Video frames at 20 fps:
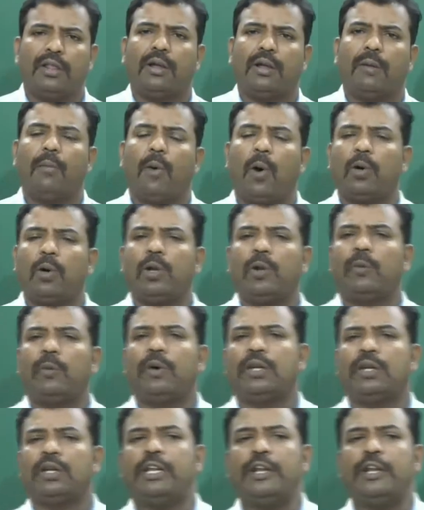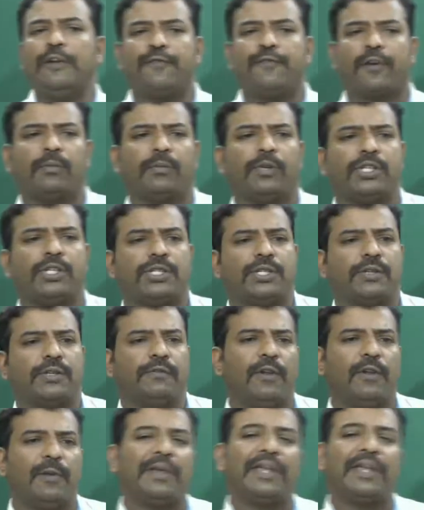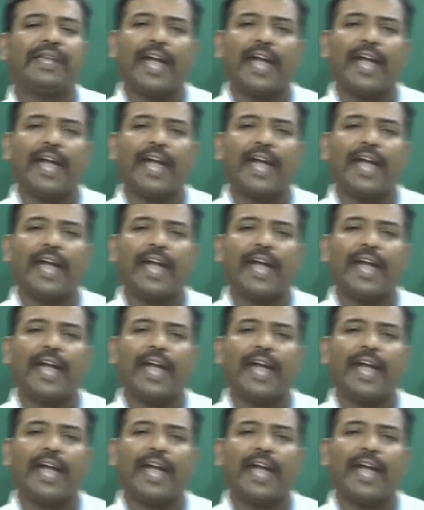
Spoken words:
the Module 1 information will be